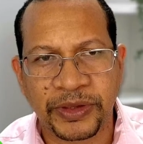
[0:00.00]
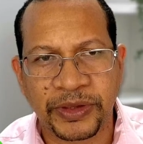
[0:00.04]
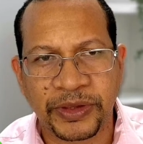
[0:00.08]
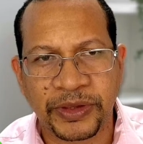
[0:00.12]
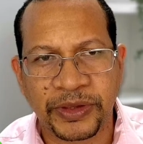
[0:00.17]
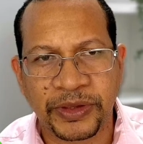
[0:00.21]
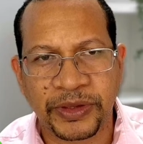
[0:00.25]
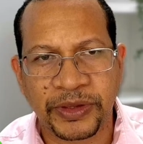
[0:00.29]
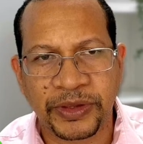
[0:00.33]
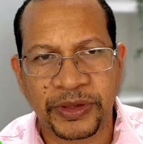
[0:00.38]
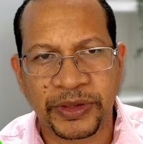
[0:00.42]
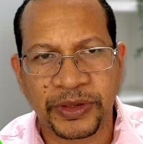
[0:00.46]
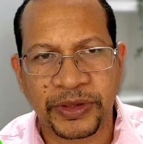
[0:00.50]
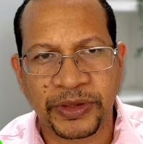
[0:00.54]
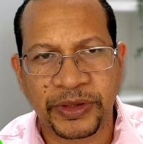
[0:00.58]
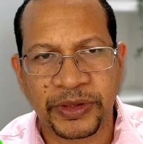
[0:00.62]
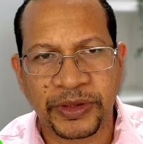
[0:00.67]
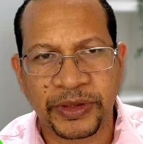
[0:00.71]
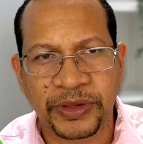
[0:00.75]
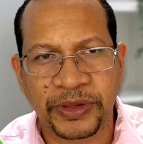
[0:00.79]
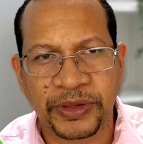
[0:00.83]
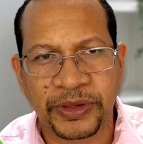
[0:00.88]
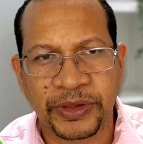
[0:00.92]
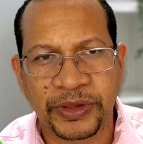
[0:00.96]

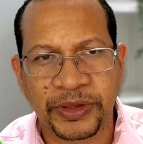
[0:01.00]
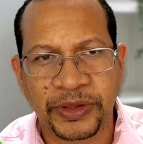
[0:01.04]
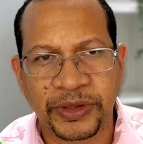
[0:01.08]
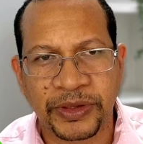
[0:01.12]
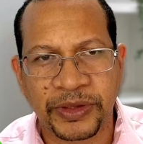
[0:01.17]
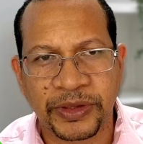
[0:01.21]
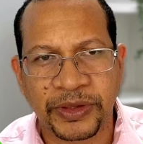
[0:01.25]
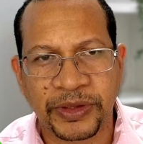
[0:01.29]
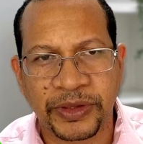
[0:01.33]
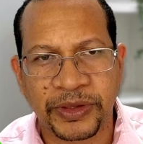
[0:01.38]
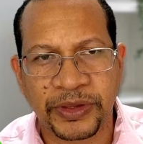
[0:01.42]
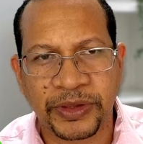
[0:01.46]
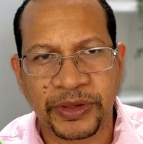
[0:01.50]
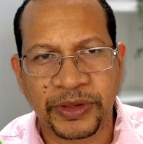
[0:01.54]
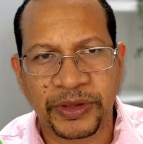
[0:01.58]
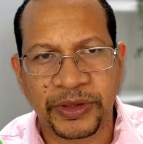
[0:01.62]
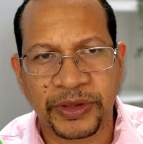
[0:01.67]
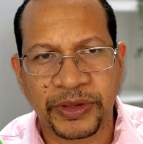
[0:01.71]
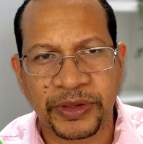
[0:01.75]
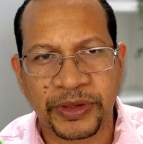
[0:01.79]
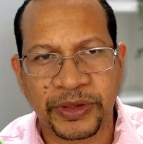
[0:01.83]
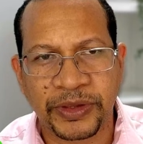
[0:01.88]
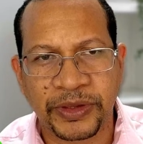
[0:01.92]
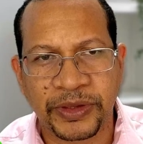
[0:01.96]
Angiograms and
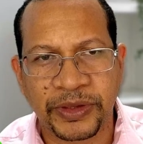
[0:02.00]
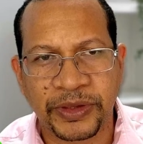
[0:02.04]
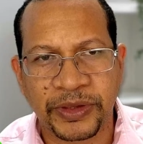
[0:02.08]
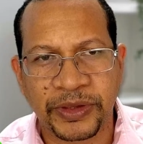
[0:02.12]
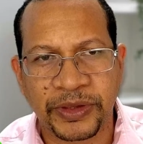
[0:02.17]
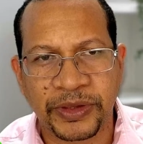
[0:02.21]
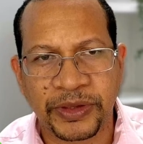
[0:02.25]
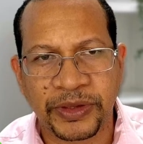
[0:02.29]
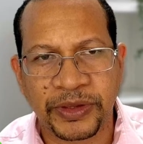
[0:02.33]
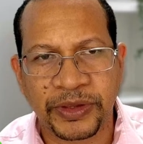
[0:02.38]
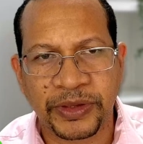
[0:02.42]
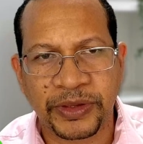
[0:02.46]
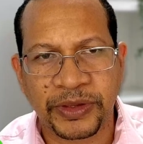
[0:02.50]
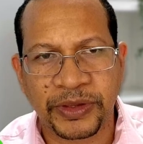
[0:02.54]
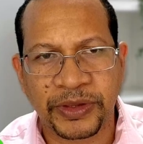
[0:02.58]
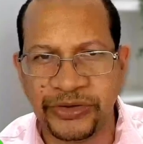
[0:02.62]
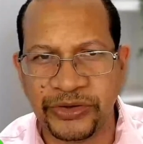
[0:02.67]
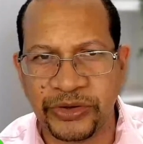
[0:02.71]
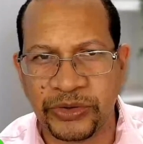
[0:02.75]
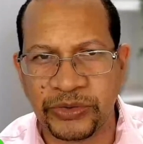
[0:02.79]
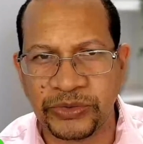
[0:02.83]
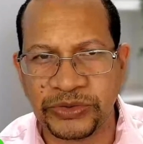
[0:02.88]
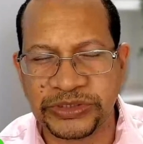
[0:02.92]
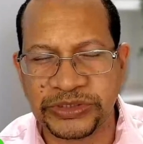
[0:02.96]
ultrasounds, and we
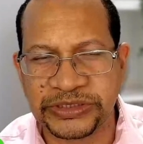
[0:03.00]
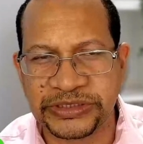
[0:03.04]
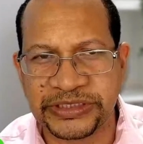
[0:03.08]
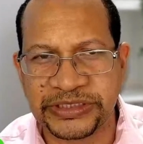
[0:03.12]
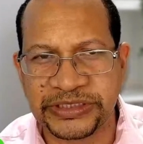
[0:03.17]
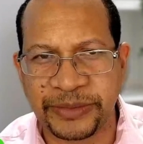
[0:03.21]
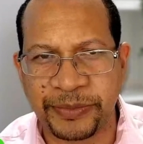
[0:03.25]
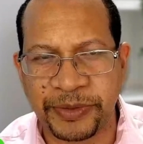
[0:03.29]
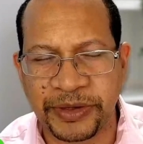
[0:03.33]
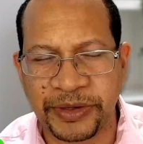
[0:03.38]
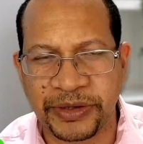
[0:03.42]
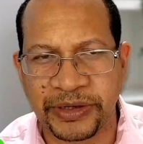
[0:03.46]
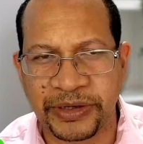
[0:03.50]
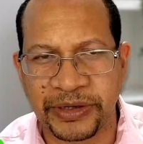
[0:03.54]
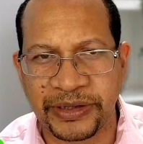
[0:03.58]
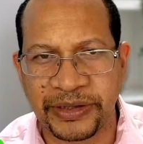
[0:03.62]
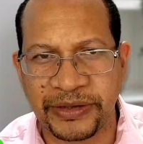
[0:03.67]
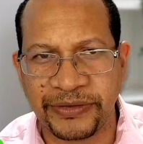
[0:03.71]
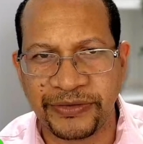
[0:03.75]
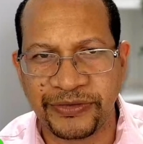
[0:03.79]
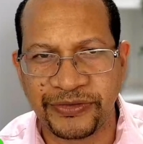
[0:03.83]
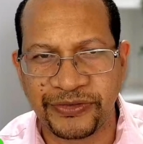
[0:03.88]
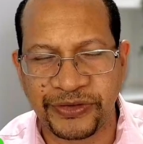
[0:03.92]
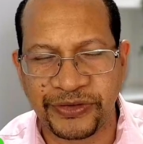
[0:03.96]
don't
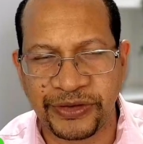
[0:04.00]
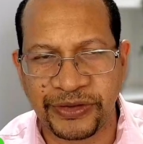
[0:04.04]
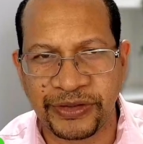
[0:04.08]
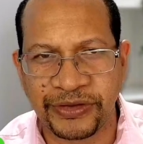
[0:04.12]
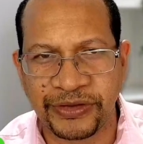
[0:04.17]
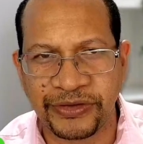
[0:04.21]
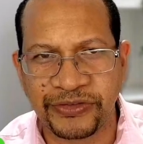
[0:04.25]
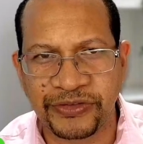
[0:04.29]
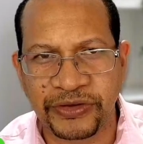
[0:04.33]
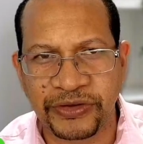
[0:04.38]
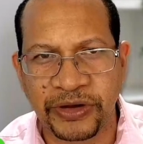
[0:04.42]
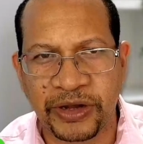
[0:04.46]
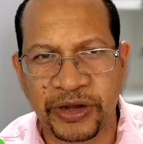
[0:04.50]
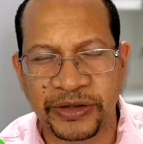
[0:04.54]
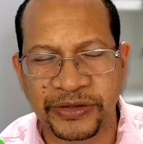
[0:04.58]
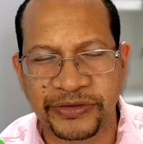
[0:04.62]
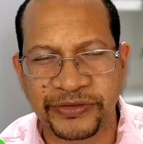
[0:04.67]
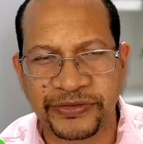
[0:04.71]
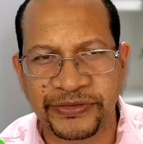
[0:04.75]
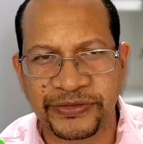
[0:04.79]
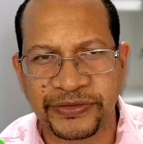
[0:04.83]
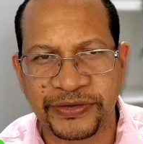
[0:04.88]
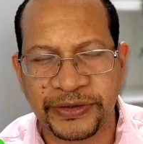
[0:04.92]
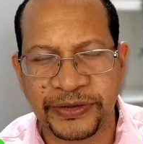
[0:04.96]
typically see these
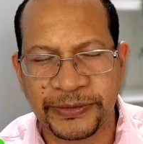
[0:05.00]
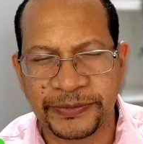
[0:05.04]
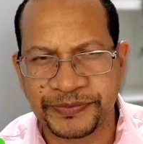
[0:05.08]
clots.